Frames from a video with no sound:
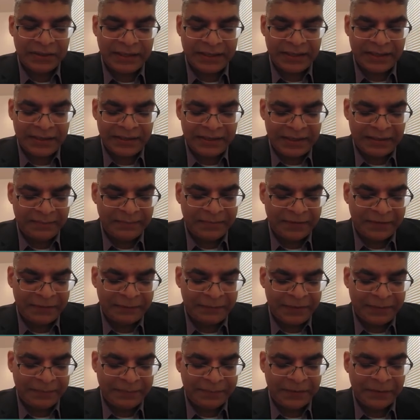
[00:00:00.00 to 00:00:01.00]
number
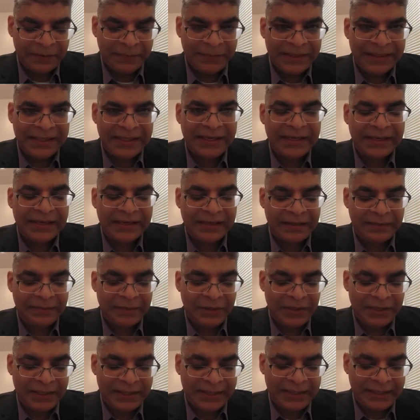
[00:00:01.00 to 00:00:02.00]
of people within a
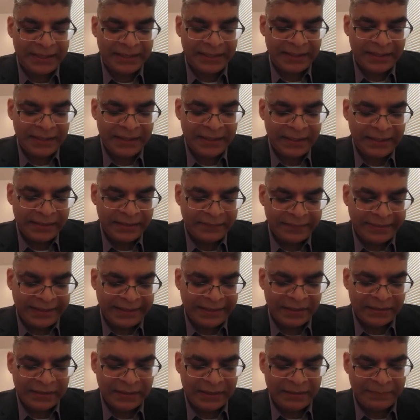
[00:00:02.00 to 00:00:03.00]
community,
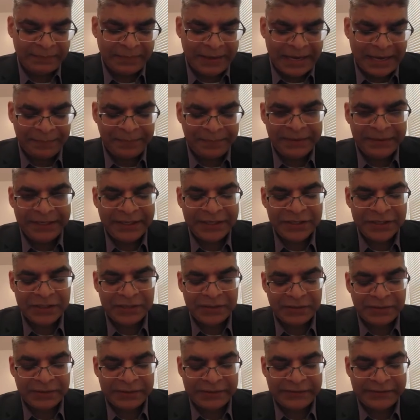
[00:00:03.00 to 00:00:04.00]
right, a population
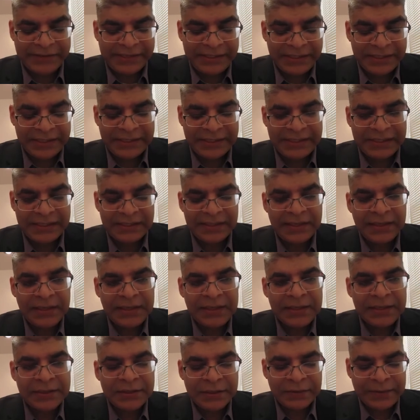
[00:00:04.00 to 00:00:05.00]
or a region.
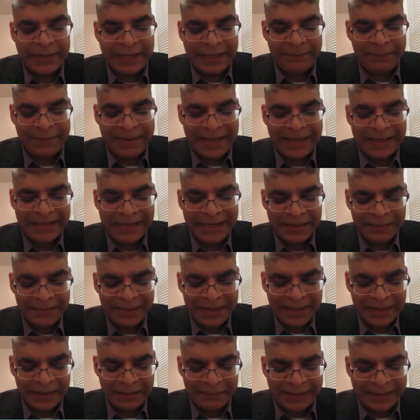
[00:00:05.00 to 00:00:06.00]
So a
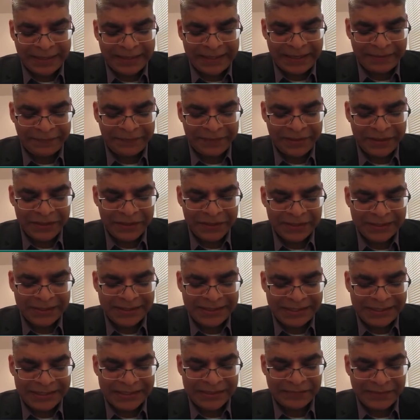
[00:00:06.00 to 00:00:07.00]
pandemic, by
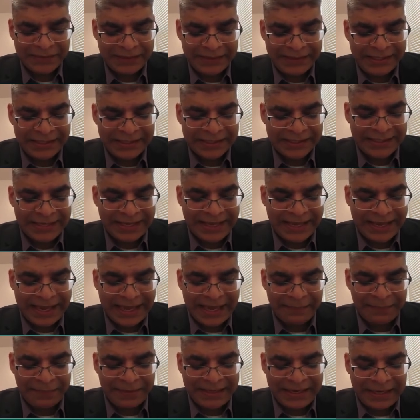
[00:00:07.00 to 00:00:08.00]
definition, is an
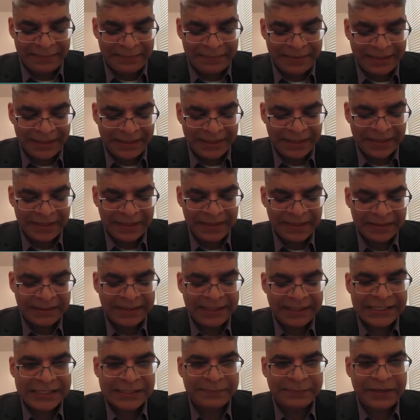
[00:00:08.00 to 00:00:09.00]
epidemic
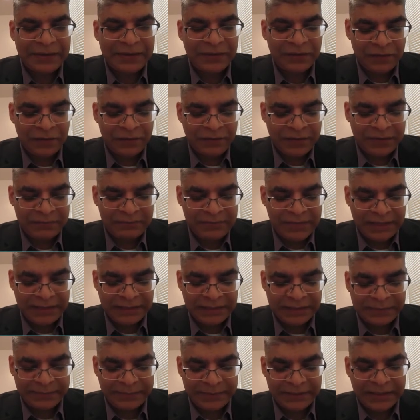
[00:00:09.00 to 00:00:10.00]
that's spread over
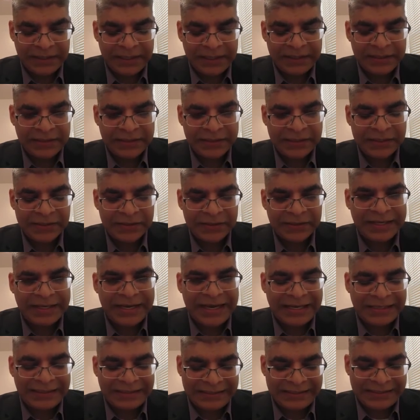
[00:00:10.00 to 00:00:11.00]
multiple countries or
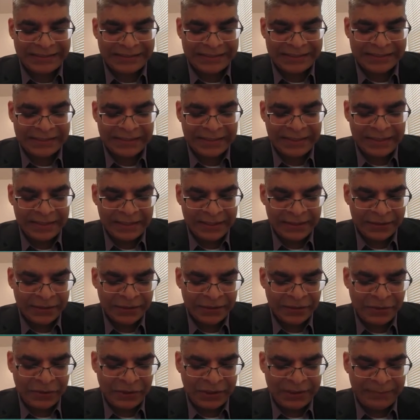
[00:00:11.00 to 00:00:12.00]
continents.
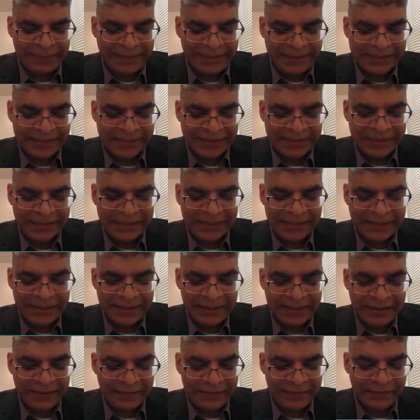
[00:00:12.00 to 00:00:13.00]
So you can basically
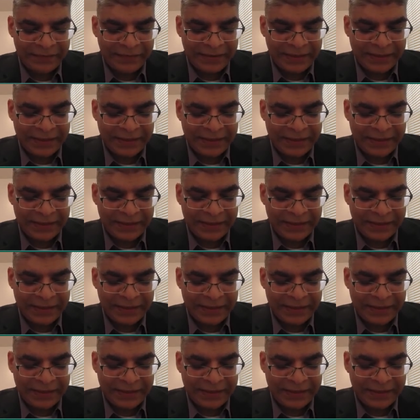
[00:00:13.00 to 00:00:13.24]
think of